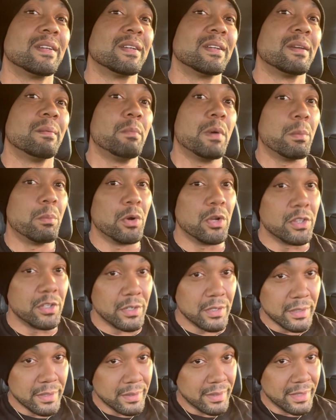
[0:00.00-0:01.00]
my
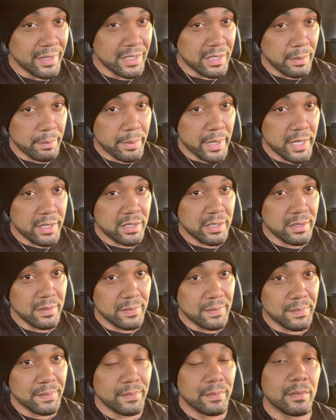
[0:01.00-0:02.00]
brother is impatient
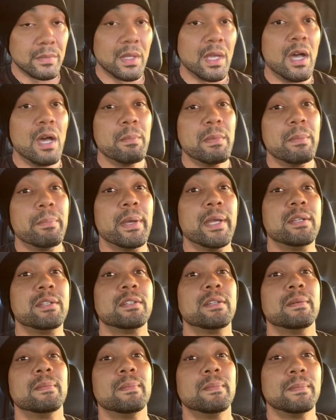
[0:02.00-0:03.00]
i'm impatient
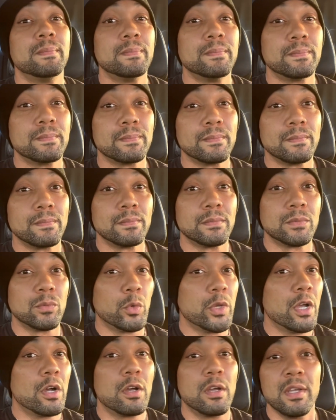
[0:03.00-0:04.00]
we
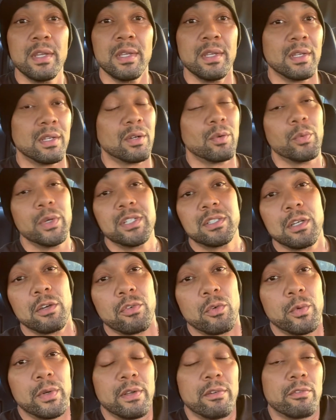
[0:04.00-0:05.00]
all we suffer
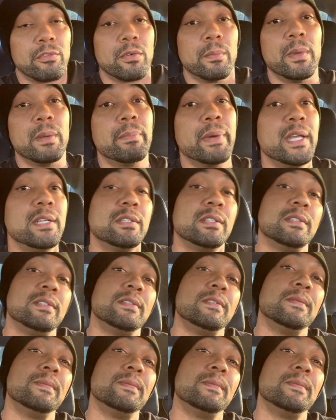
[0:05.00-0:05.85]
with, from impatience